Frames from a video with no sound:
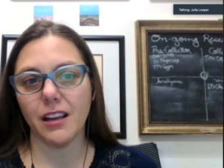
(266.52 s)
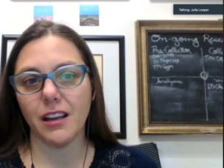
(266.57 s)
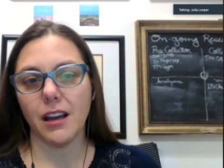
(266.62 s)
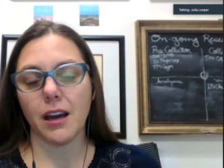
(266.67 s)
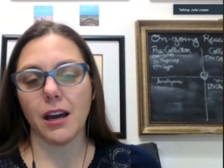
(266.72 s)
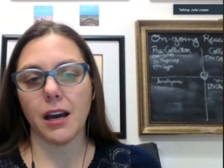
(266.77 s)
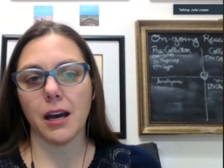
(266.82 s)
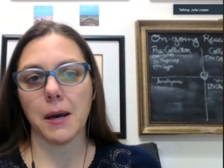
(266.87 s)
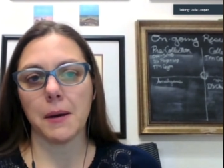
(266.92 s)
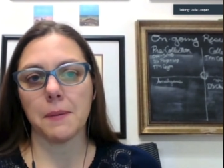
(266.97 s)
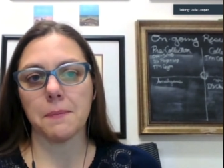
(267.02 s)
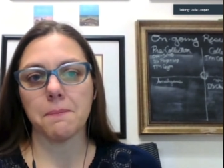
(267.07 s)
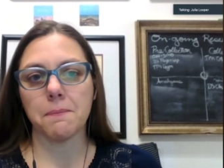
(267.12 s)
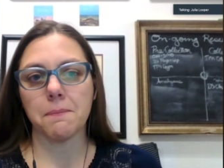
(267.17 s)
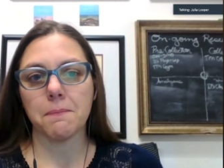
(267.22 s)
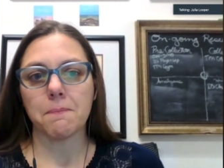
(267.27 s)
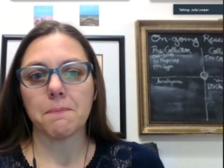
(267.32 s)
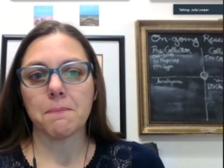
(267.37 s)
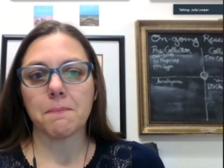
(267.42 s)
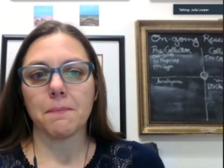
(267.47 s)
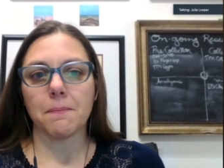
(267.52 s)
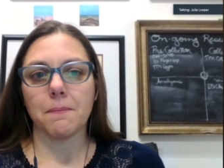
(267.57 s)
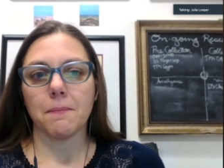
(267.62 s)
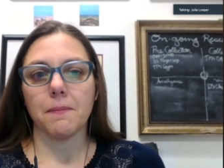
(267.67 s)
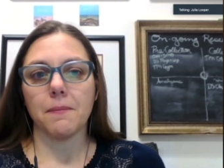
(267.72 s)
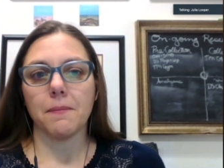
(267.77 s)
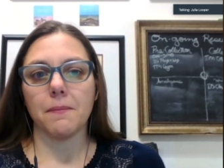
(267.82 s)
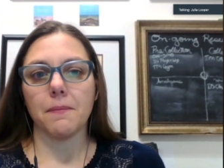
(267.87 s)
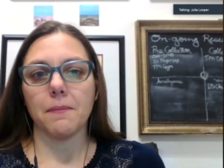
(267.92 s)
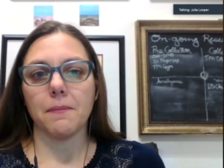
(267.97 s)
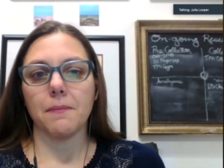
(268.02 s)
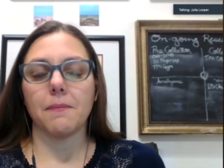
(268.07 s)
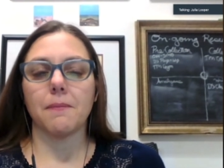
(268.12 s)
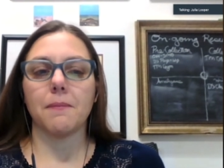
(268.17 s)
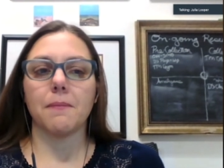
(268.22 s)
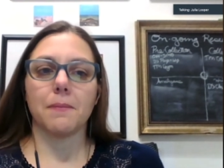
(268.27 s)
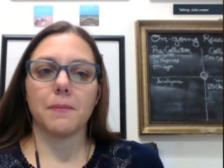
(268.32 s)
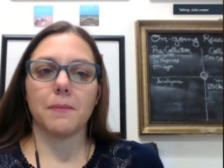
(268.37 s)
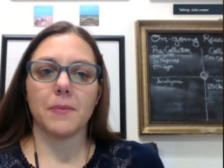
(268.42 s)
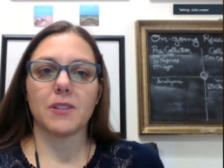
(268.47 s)
Um,
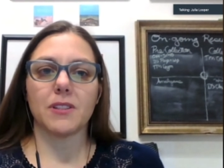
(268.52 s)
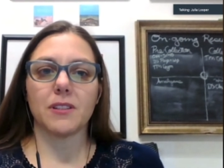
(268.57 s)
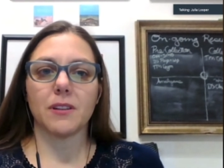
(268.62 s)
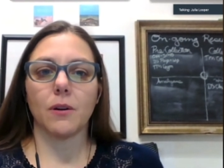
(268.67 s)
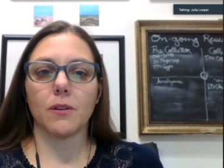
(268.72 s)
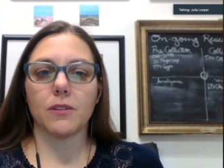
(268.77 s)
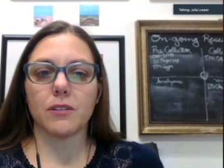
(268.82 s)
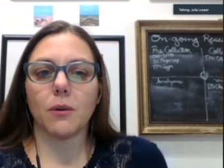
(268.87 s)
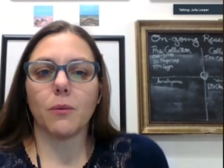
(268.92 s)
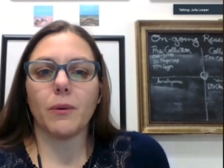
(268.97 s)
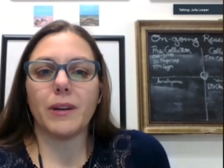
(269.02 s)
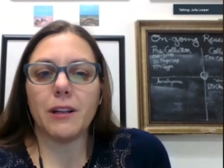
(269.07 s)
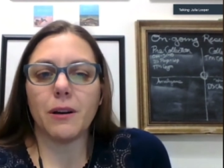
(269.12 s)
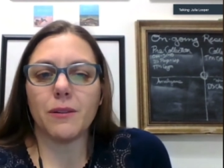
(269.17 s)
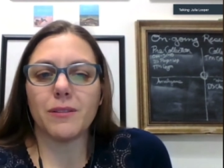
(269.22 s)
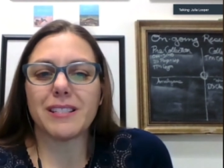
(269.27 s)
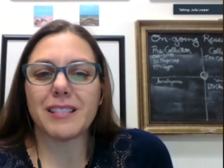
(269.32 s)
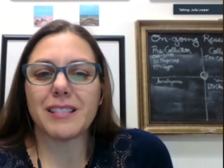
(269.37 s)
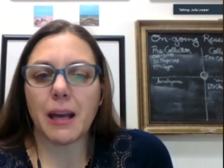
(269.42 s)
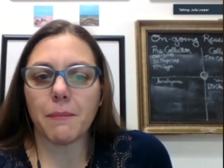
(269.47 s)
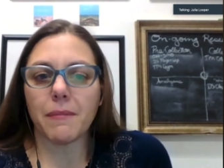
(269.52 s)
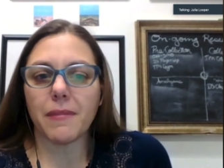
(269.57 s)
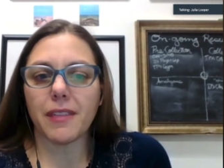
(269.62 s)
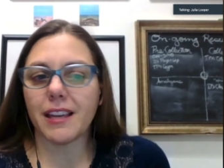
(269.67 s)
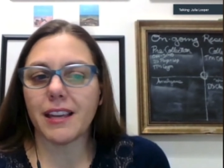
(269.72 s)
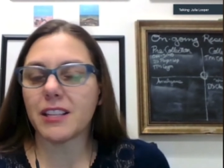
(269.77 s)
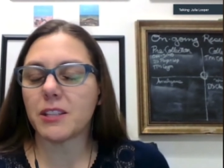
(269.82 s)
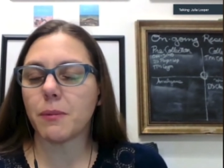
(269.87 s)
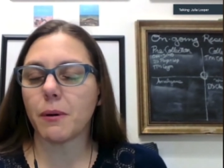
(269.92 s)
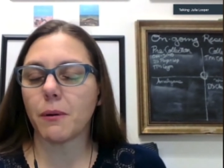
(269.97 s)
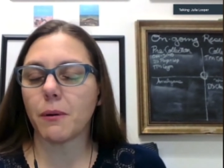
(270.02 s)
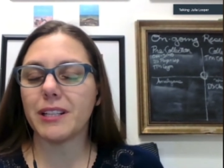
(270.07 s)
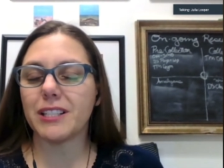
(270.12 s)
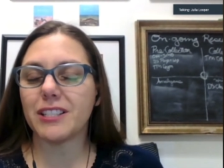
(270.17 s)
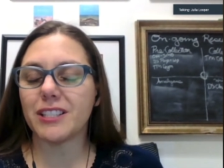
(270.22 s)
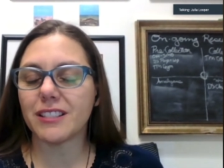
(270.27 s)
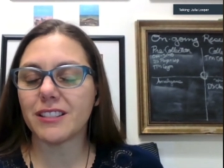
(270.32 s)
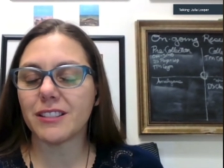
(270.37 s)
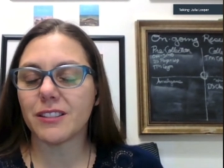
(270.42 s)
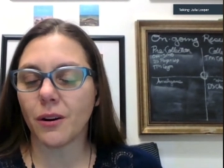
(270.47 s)
So, so we know some things, but we
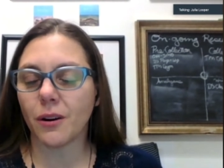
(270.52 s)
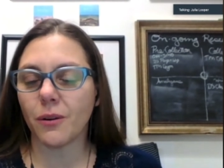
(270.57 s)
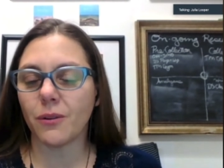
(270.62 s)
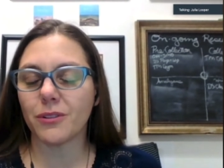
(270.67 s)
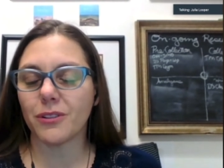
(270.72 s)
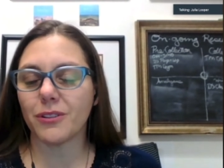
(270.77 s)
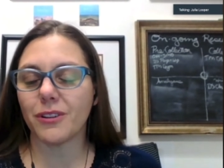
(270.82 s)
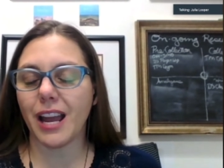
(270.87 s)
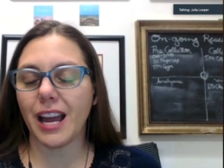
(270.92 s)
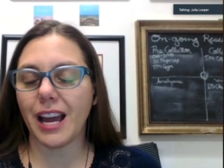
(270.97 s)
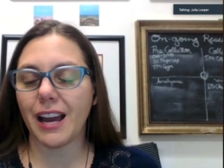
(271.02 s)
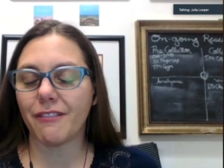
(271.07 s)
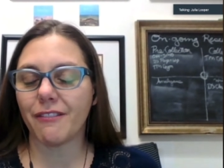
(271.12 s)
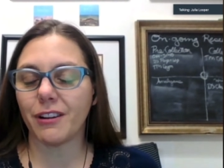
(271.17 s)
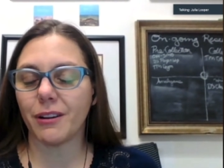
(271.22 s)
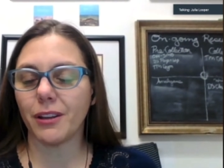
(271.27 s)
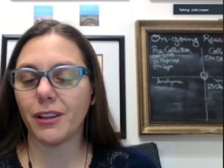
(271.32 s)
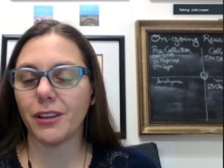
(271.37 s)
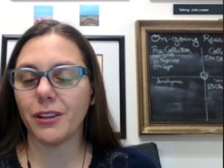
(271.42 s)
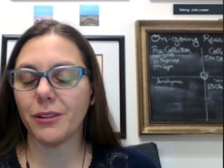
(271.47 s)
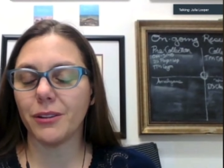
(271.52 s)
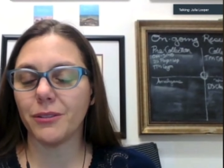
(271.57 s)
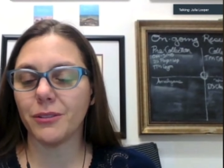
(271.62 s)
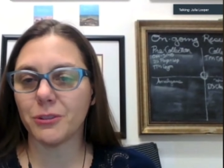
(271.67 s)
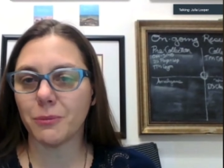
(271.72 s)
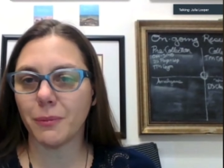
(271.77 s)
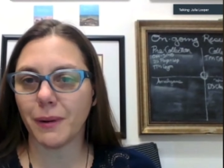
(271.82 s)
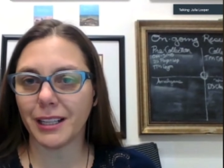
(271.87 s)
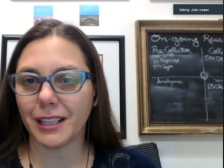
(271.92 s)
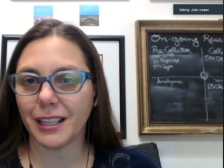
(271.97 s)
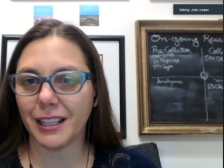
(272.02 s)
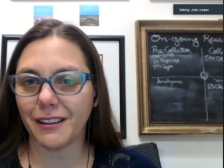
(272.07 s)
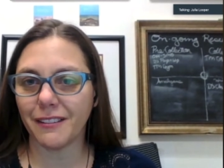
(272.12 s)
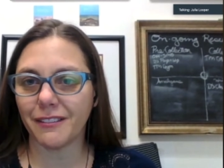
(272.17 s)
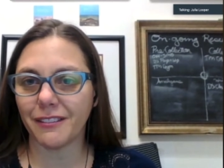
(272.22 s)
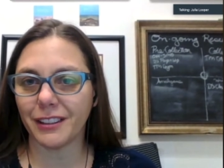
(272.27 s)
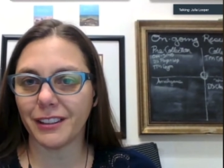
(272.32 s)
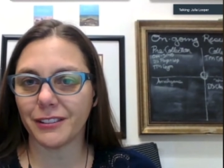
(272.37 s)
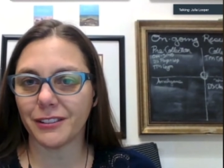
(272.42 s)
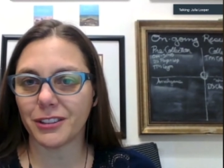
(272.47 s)
just don't have a huge body of
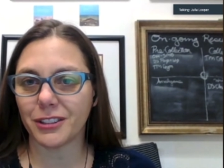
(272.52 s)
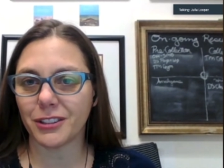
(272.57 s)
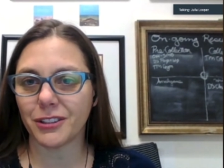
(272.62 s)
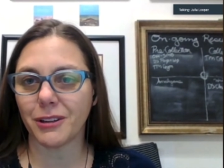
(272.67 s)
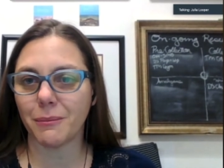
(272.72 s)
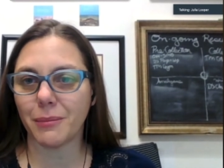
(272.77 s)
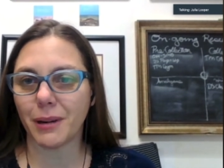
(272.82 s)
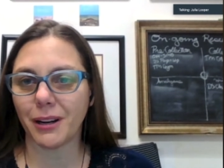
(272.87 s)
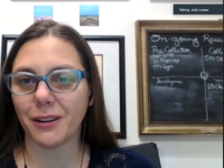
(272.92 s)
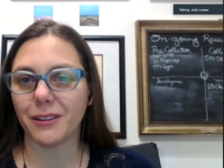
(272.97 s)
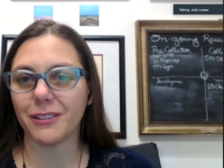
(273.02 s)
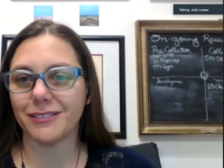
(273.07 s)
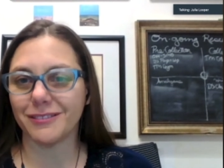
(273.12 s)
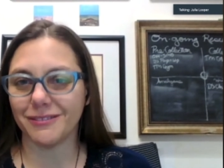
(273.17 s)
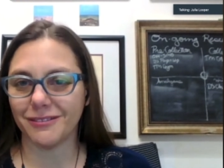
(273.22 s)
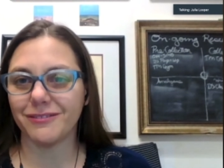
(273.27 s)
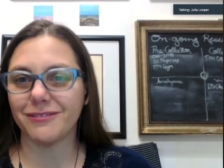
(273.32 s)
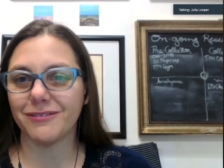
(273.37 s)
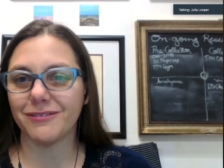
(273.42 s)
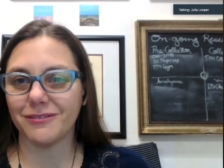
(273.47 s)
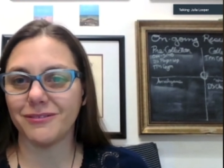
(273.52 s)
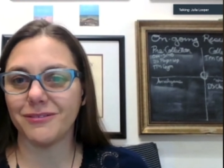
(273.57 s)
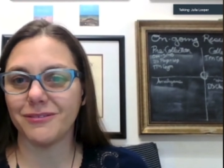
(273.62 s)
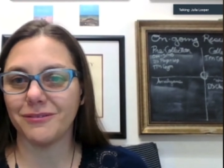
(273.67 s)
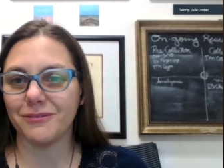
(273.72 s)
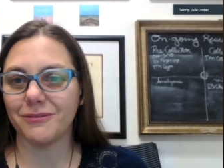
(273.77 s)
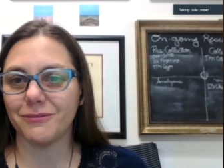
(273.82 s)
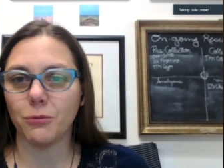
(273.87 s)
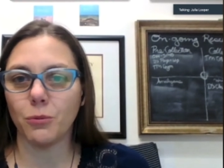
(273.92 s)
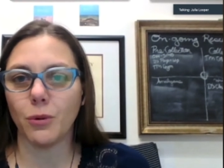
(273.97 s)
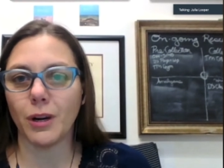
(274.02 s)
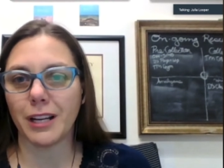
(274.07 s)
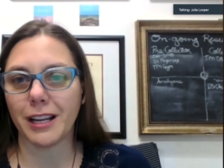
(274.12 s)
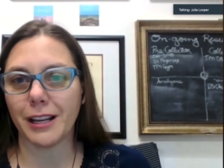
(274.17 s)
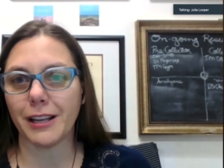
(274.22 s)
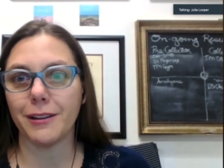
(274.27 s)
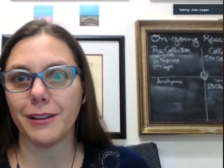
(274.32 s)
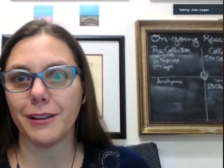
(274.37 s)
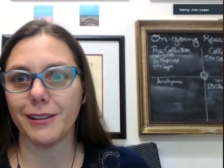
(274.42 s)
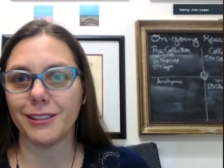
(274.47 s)
literature about what
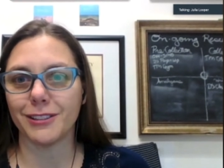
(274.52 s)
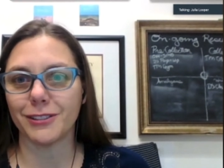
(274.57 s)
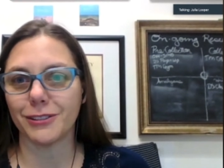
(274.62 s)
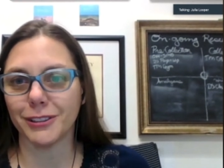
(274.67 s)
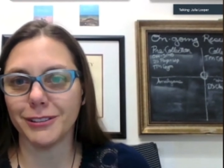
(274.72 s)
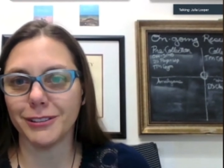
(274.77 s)
is good.